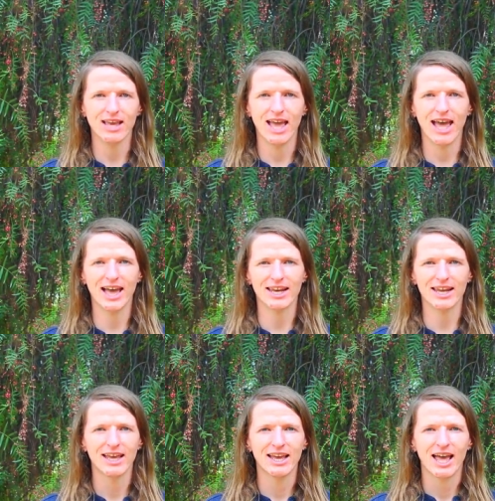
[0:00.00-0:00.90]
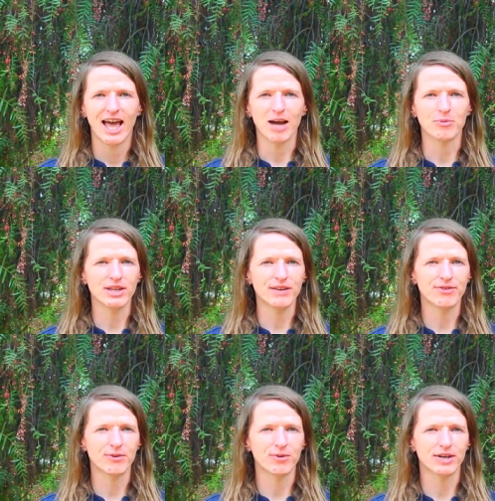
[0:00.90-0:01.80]
And I believe
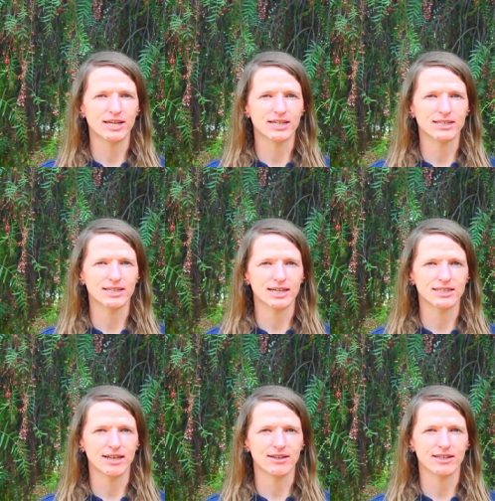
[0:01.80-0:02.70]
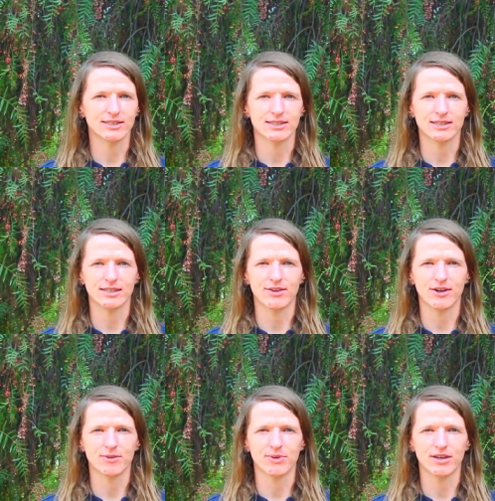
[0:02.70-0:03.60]
they're putting psychedelic-assisted
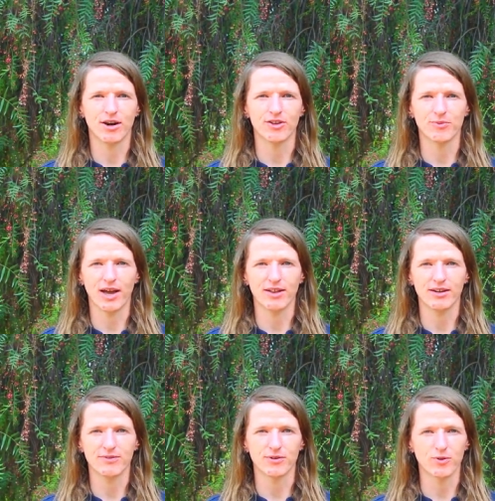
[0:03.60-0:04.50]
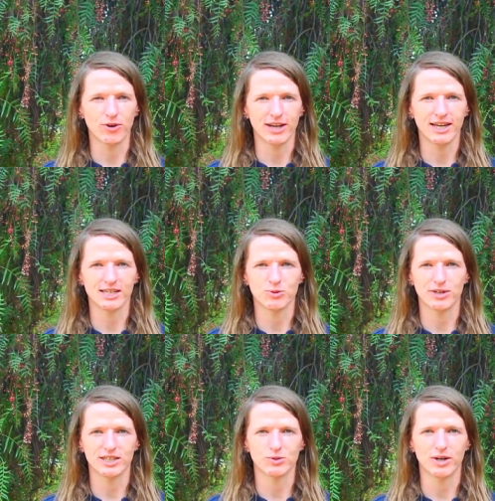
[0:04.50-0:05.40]
therapy on the ballot for Oregon in
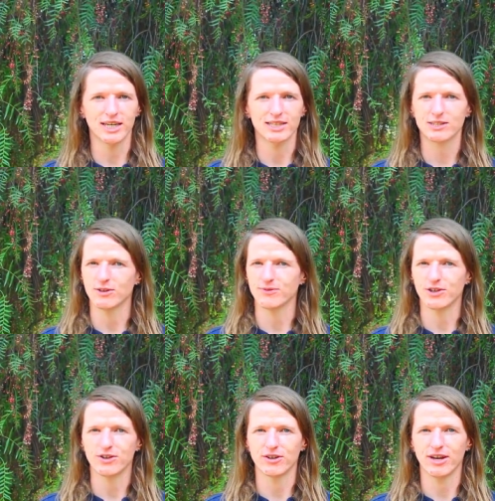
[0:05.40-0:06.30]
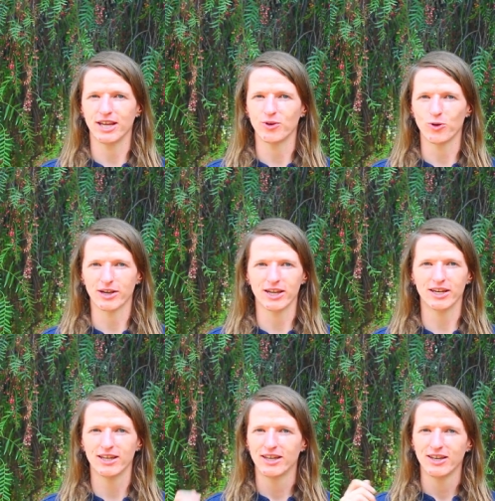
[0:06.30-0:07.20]
twenty twenty, so if you're in
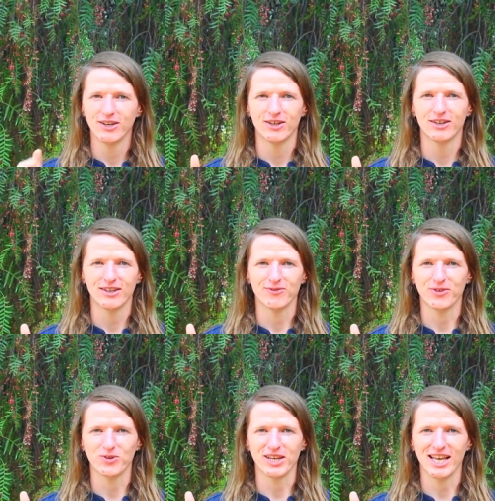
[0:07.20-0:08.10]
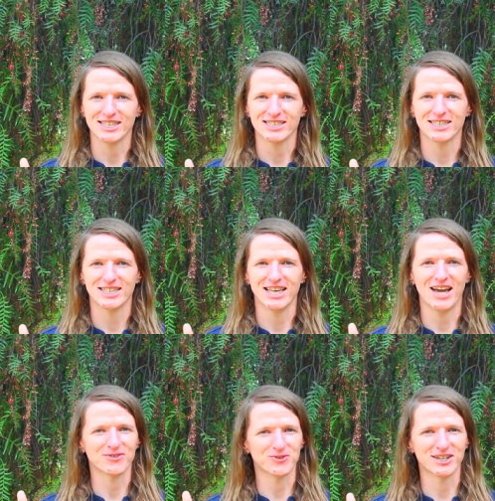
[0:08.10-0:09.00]
Oregon, vote yes
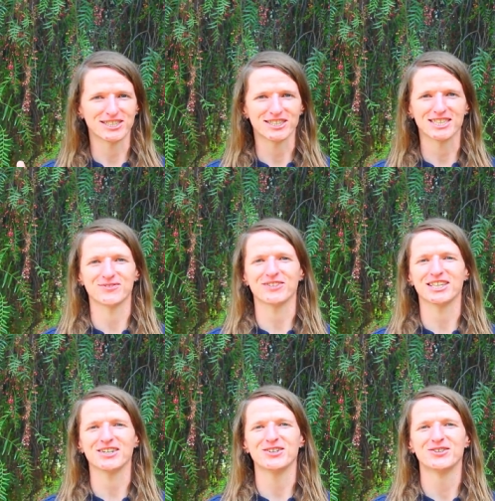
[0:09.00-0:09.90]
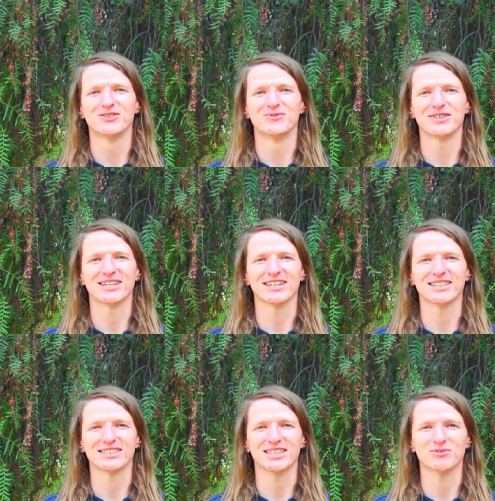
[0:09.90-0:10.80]
after watching this video,
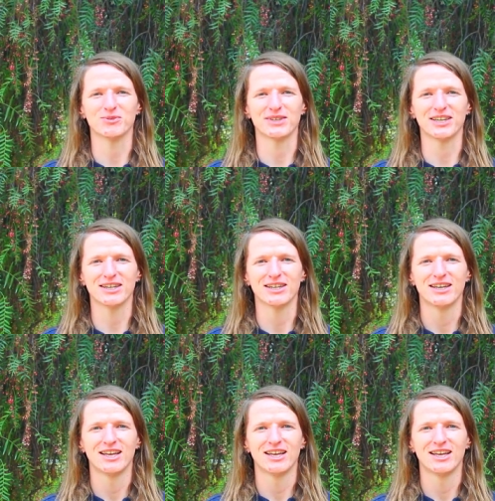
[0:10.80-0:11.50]
because it will be